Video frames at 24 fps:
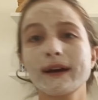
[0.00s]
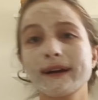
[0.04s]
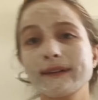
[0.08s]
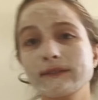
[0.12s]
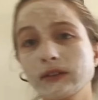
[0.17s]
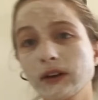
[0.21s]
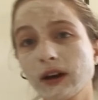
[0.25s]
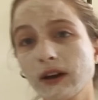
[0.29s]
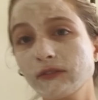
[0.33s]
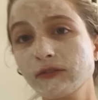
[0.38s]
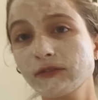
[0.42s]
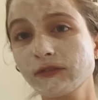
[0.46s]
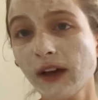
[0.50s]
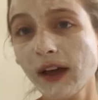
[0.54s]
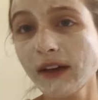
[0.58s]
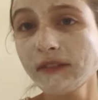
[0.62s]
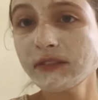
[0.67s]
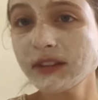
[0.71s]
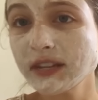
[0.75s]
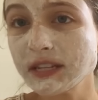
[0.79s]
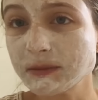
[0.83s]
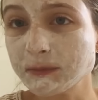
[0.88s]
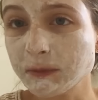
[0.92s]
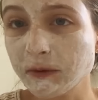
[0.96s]
I've got
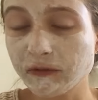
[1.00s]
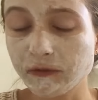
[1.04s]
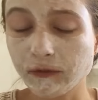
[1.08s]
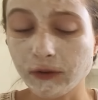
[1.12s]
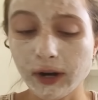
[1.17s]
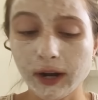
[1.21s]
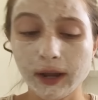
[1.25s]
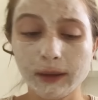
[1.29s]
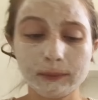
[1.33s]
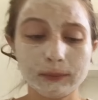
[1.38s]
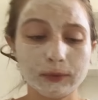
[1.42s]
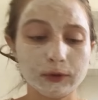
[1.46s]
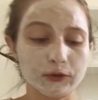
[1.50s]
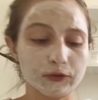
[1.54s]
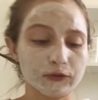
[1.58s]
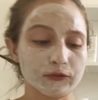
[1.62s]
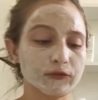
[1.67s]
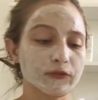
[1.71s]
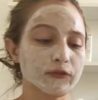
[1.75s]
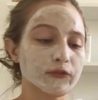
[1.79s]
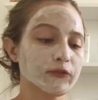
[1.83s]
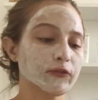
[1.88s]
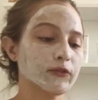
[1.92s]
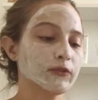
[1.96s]
5 days before I
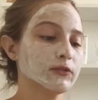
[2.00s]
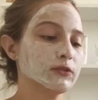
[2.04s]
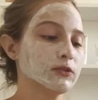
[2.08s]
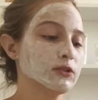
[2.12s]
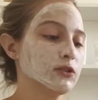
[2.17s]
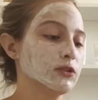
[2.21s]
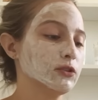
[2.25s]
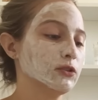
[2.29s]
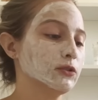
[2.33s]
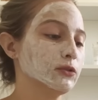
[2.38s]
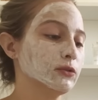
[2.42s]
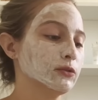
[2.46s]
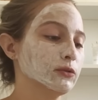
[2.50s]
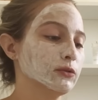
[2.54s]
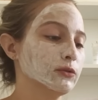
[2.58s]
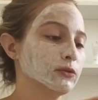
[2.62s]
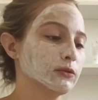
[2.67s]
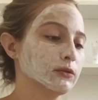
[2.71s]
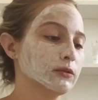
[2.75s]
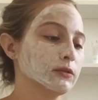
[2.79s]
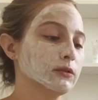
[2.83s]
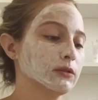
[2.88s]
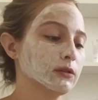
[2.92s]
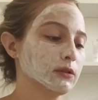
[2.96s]
move
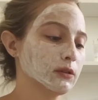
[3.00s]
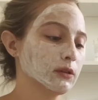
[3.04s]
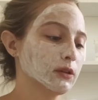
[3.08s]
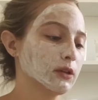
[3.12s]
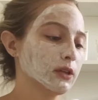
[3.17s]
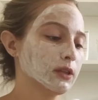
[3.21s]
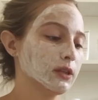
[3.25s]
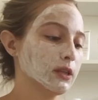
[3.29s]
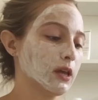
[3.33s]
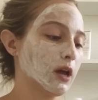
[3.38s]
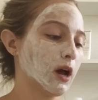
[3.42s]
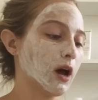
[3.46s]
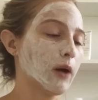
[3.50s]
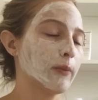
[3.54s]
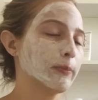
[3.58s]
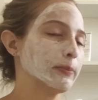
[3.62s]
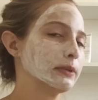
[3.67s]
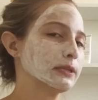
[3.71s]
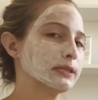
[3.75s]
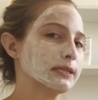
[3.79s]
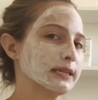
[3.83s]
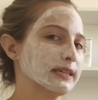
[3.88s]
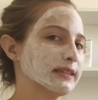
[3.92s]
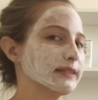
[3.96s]
to the
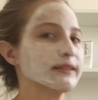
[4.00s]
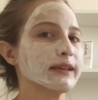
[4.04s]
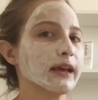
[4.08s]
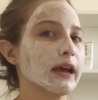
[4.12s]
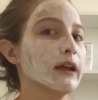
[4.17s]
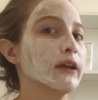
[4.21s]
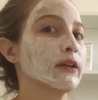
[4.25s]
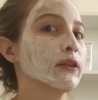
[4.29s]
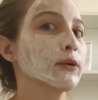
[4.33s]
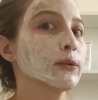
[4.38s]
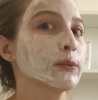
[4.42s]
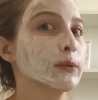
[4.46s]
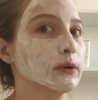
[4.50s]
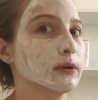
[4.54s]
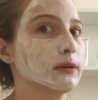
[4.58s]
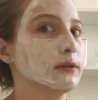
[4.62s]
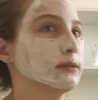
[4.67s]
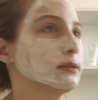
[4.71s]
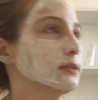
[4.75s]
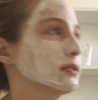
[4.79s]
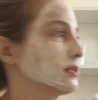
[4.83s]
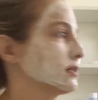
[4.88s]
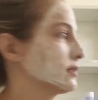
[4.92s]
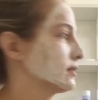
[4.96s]
opposite side of the
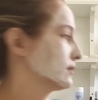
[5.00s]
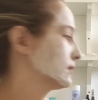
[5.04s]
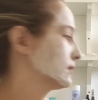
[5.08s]
world.